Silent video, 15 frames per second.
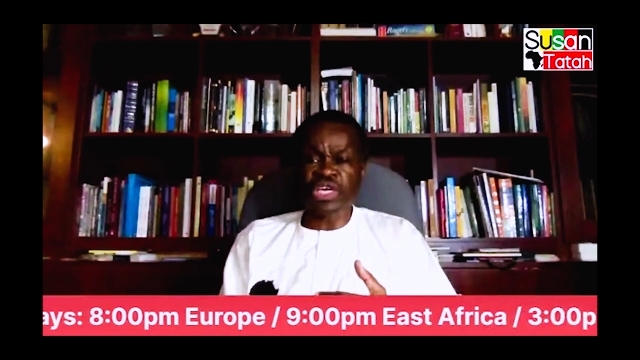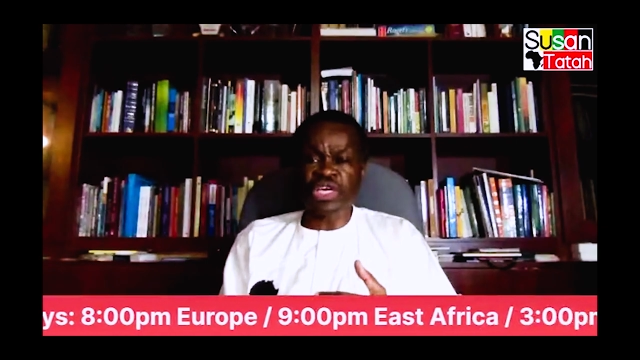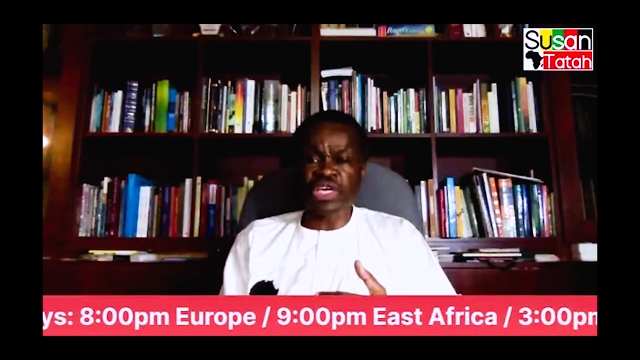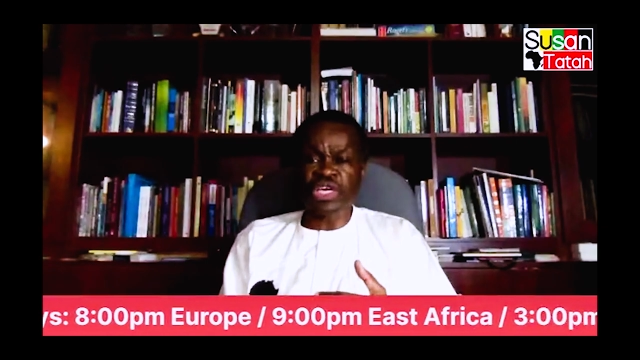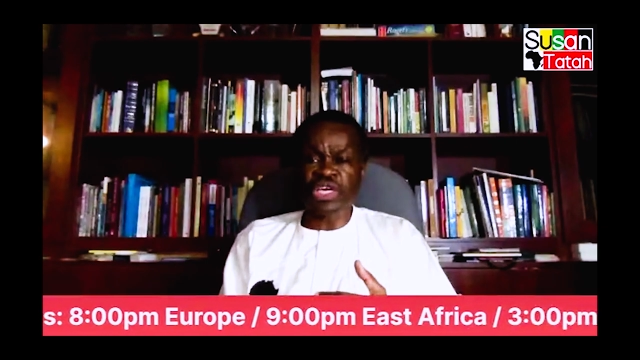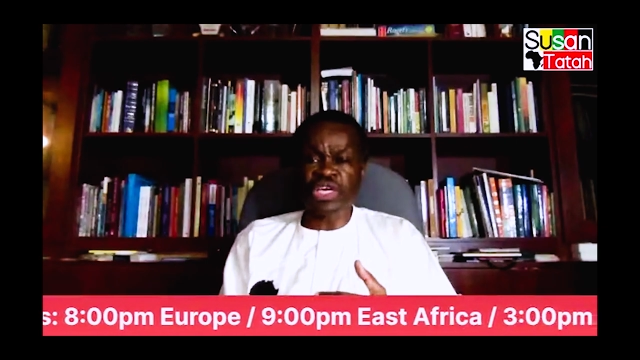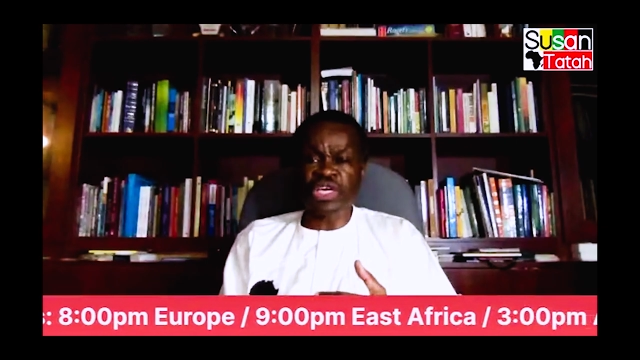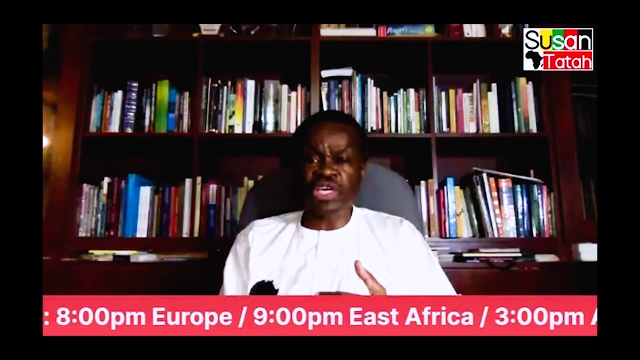
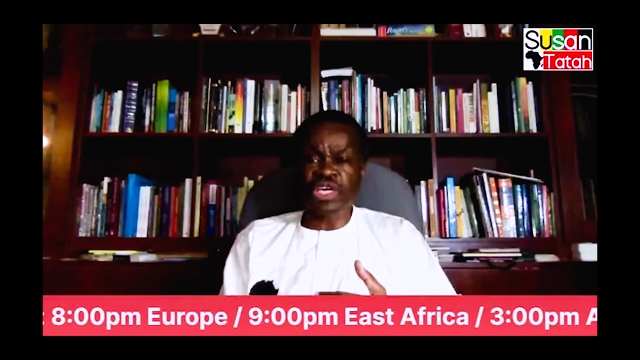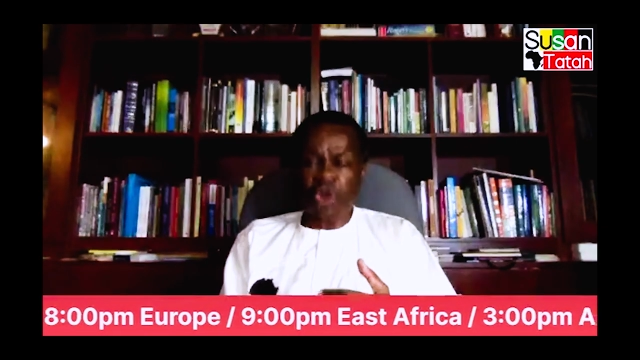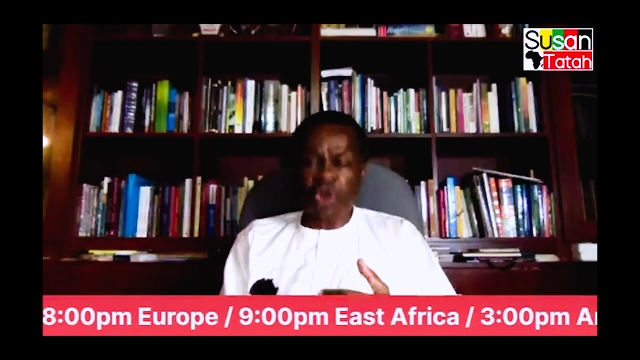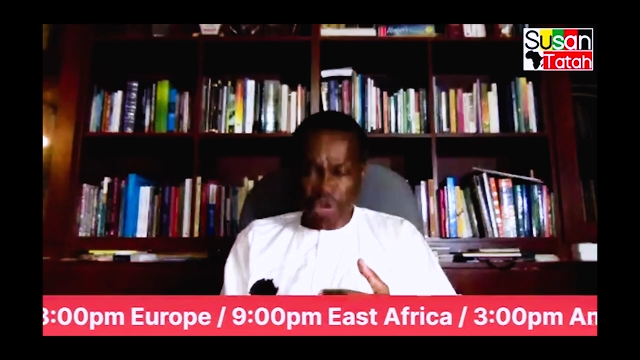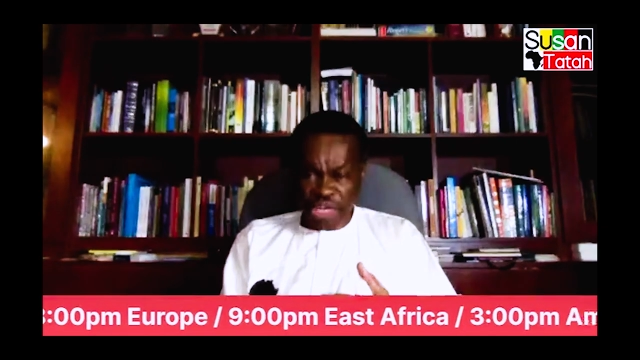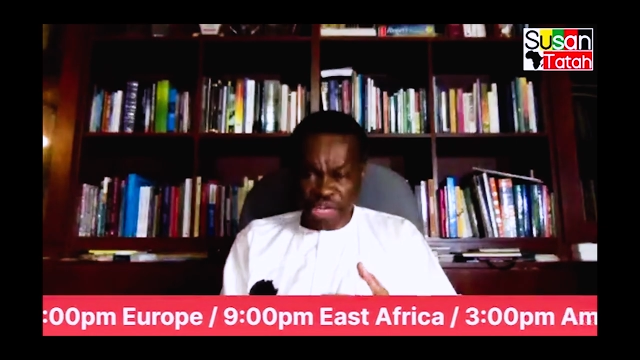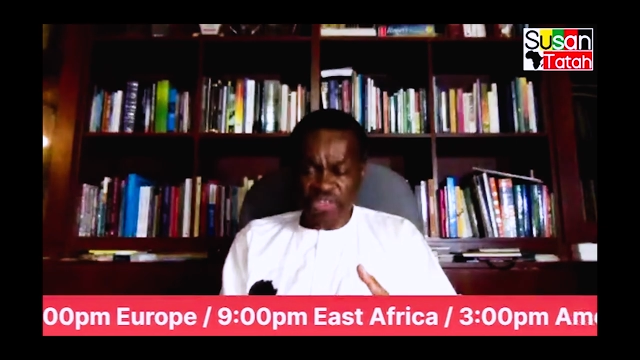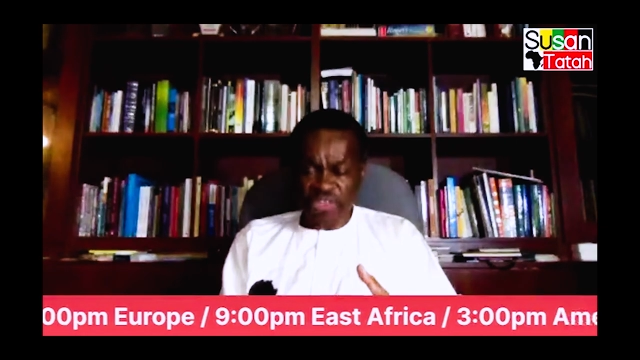has
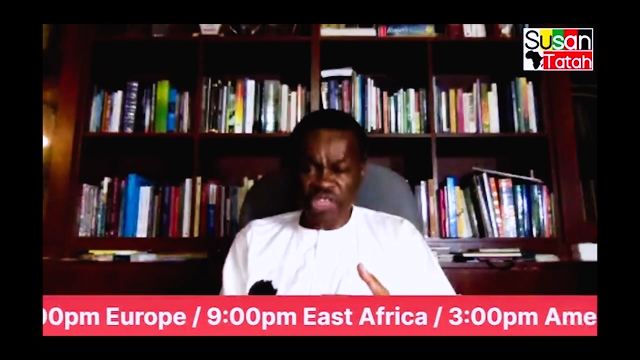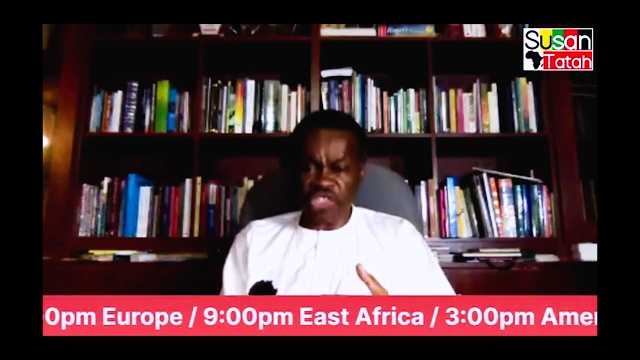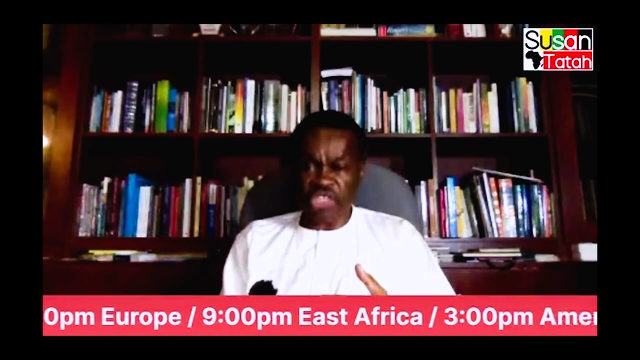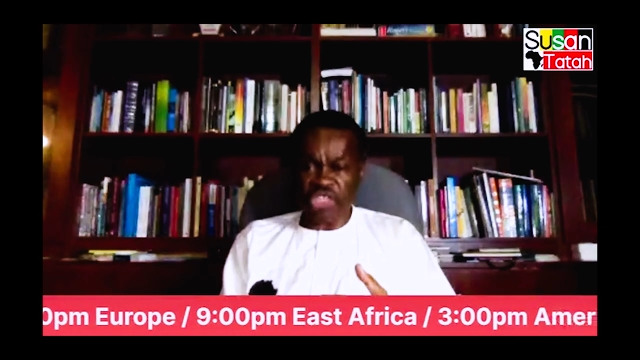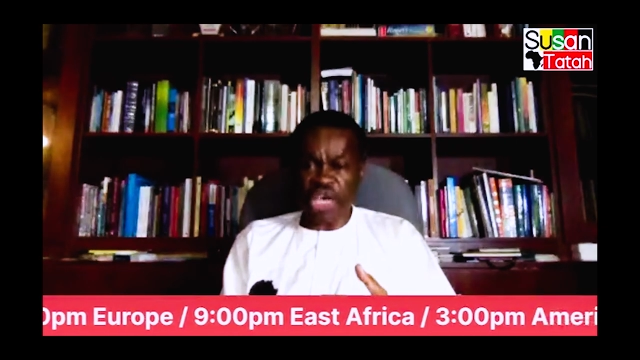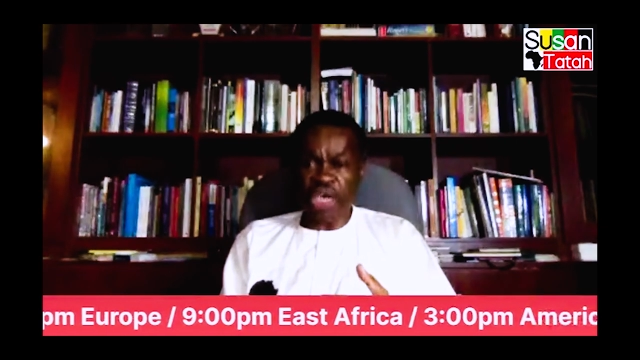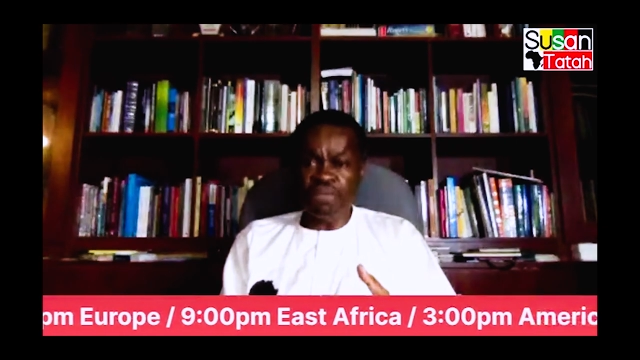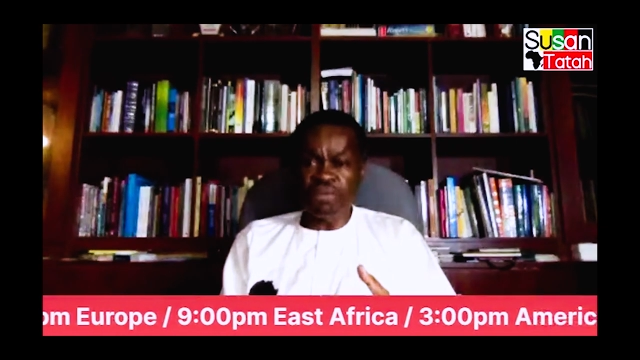ordered the
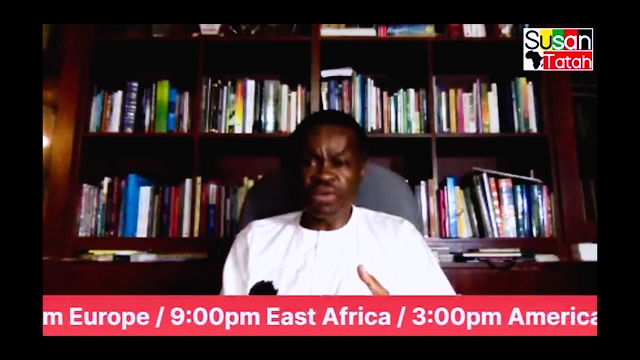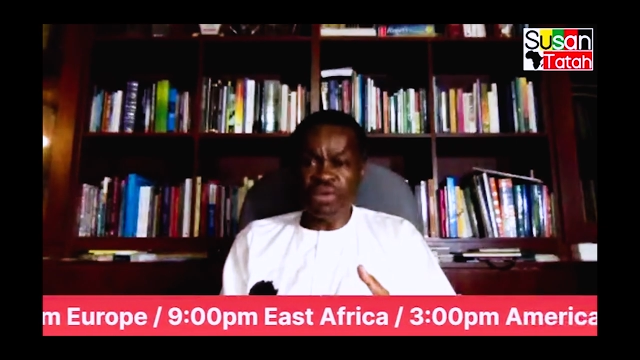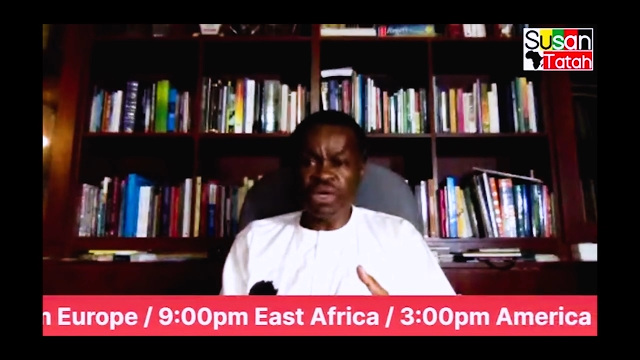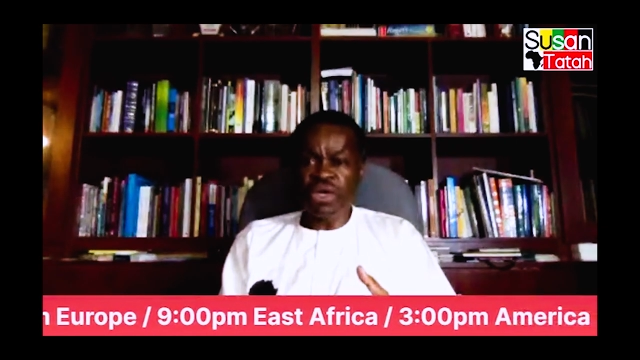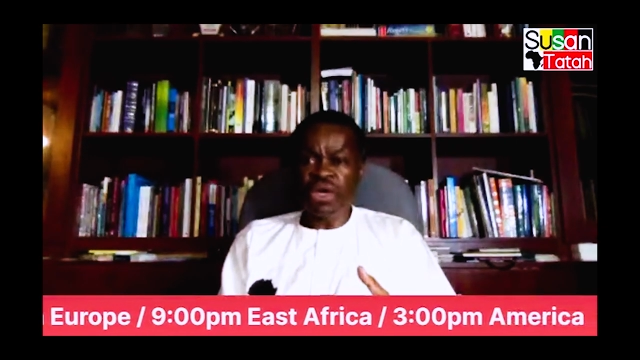same.